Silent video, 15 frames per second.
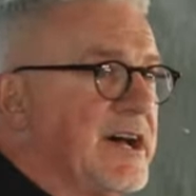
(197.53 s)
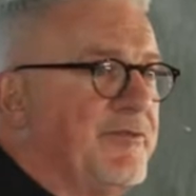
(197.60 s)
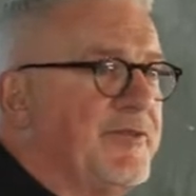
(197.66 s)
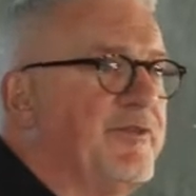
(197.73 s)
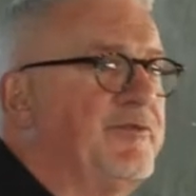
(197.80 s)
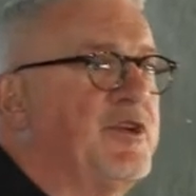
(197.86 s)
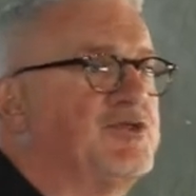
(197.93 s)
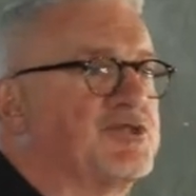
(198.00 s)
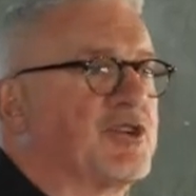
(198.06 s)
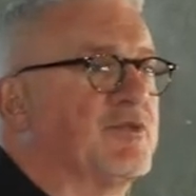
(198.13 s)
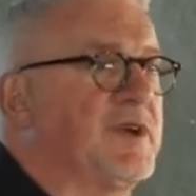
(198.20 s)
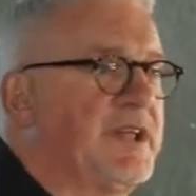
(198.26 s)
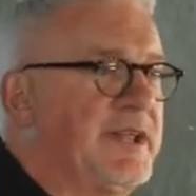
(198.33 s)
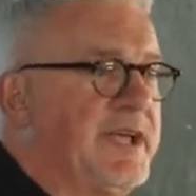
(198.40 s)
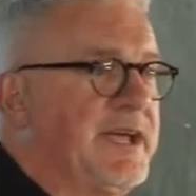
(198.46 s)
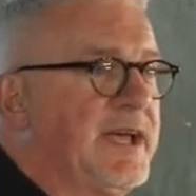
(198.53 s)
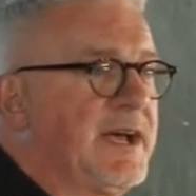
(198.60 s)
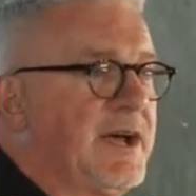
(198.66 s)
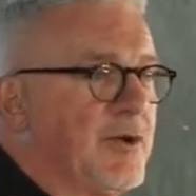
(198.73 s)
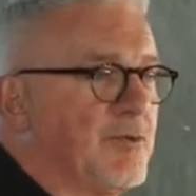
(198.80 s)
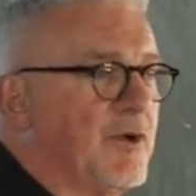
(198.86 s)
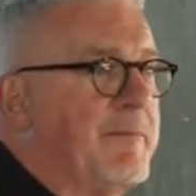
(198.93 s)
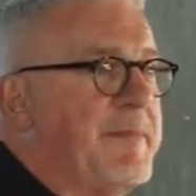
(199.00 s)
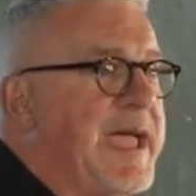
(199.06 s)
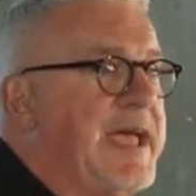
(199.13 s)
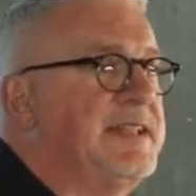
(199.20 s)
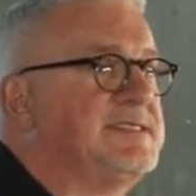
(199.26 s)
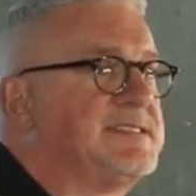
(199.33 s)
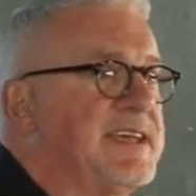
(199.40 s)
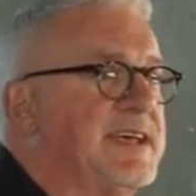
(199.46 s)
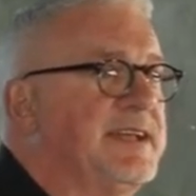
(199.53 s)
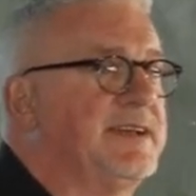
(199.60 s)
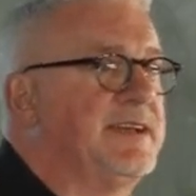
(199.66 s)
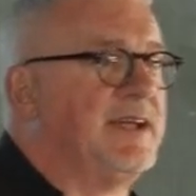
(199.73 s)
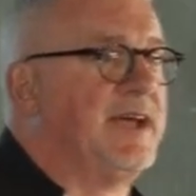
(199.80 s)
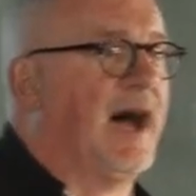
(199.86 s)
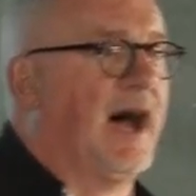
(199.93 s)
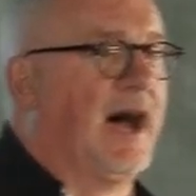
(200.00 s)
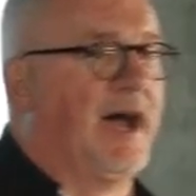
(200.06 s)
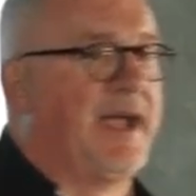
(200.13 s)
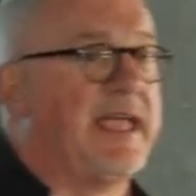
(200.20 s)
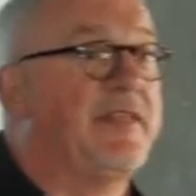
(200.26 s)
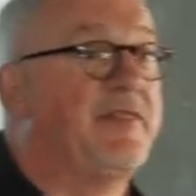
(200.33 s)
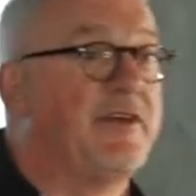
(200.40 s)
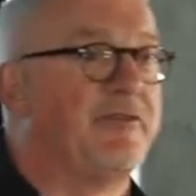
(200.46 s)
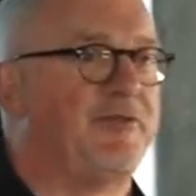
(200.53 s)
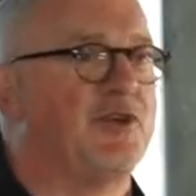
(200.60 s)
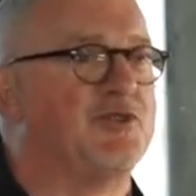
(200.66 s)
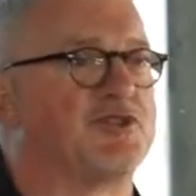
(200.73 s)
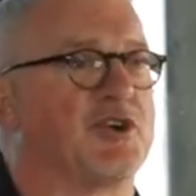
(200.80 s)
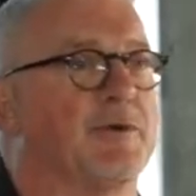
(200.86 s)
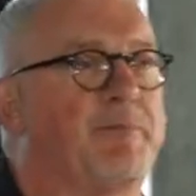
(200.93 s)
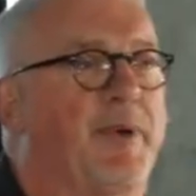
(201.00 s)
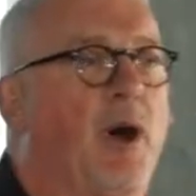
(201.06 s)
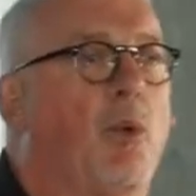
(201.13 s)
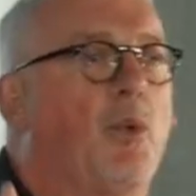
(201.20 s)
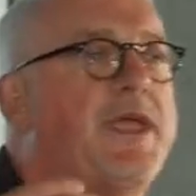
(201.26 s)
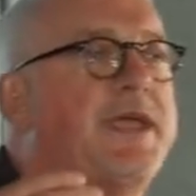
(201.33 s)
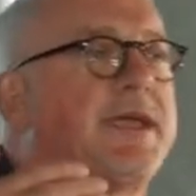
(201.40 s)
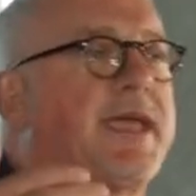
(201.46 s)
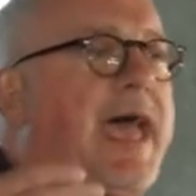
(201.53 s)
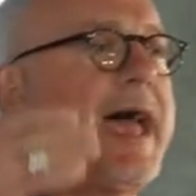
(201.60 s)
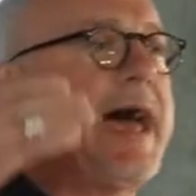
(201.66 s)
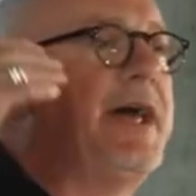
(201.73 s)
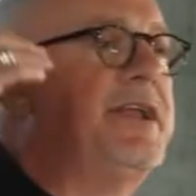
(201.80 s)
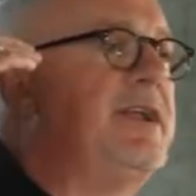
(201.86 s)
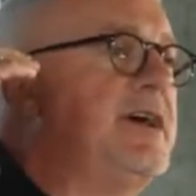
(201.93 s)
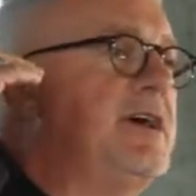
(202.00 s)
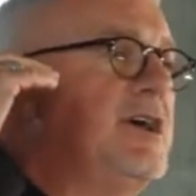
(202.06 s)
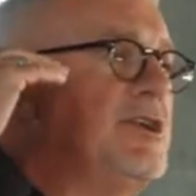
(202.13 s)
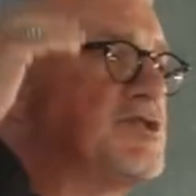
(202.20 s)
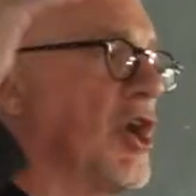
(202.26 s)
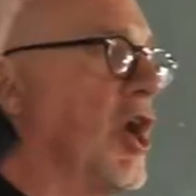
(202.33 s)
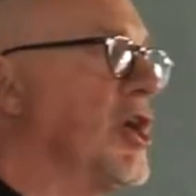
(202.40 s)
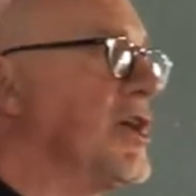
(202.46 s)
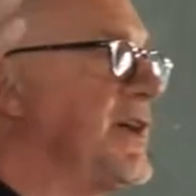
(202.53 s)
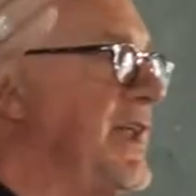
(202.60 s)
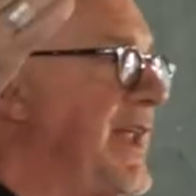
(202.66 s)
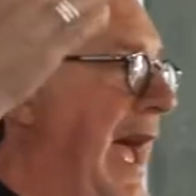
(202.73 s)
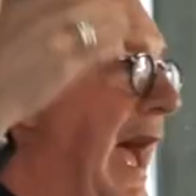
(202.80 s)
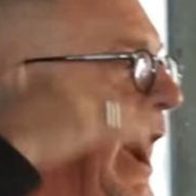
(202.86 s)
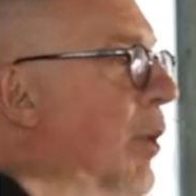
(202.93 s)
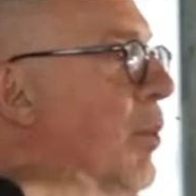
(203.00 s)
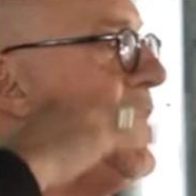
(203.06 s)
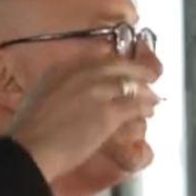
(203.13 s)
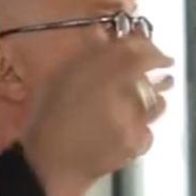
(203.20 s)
of the future really remains in, uh, in the future, but we can target how we